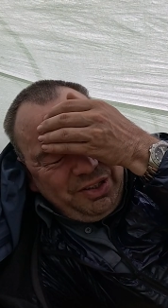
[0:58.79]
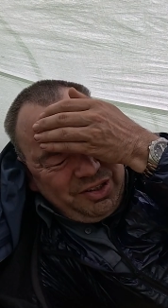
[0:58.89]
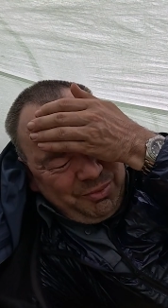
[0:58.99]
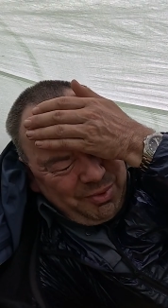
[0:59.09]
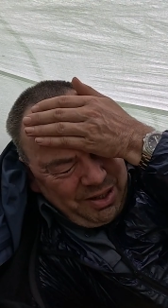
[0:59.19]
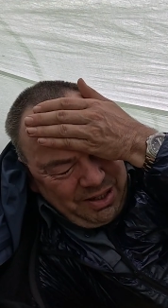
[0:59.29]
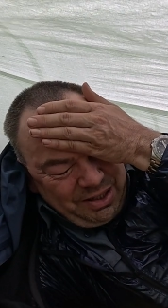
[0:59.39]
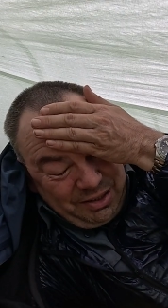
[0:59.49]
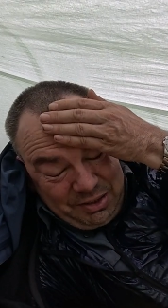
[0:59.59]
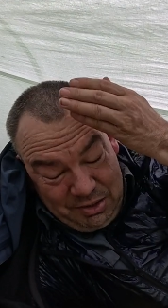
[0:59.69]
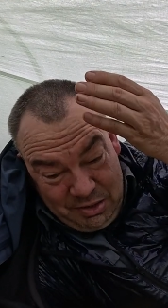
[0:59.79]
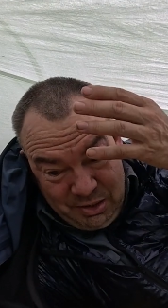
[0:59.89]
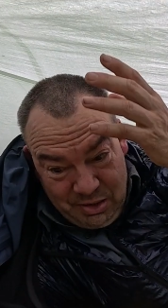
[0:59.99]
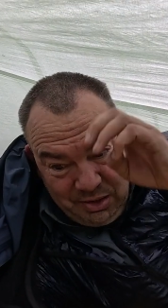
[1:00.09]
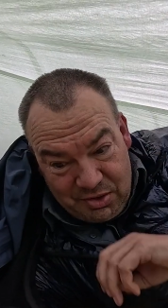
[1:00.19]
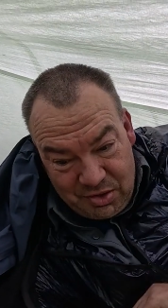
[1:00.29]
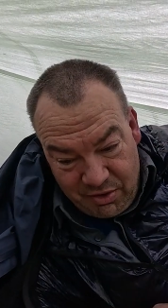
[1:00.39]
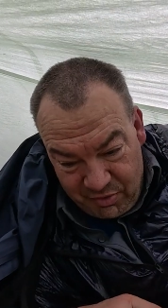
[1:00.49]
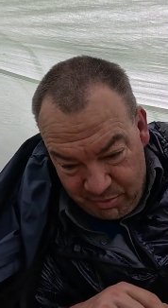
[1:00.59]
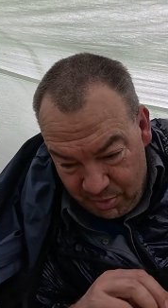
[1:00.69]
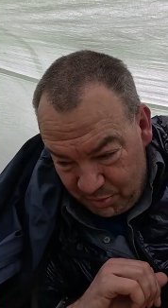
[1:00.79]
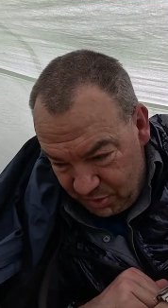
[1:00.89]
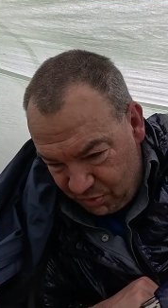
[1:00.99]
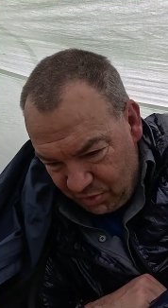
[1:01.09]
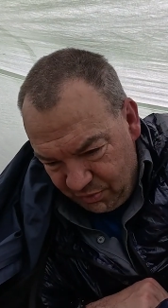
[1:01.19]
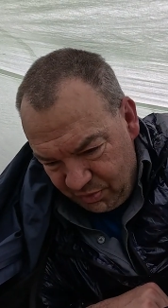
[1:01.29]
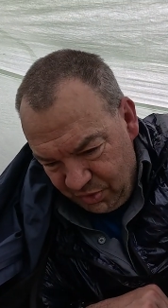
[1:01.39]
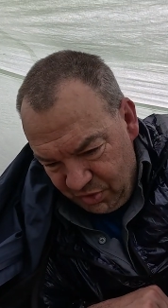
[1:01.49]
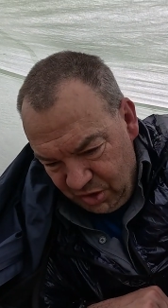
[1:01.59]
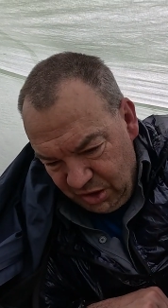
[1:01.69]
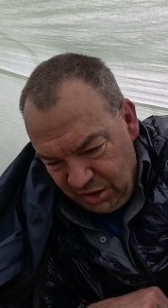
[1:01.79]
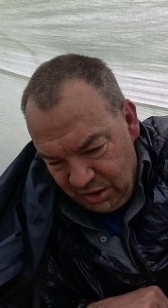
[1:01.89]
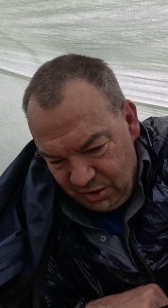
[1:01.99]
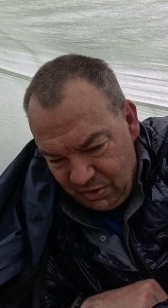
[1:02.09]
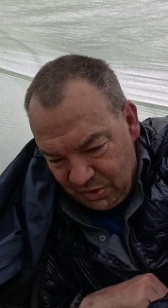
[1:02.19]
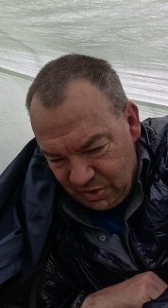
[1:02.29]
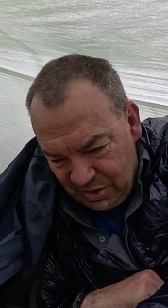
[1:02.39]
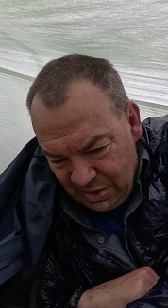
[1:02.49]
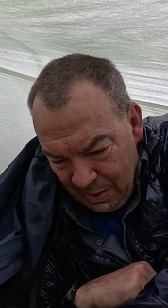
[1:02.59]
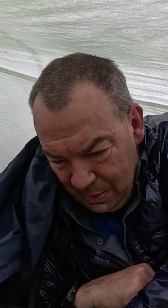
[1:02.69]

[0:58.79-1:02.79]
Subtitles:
hitting my head. So I've come up with this rather ingenious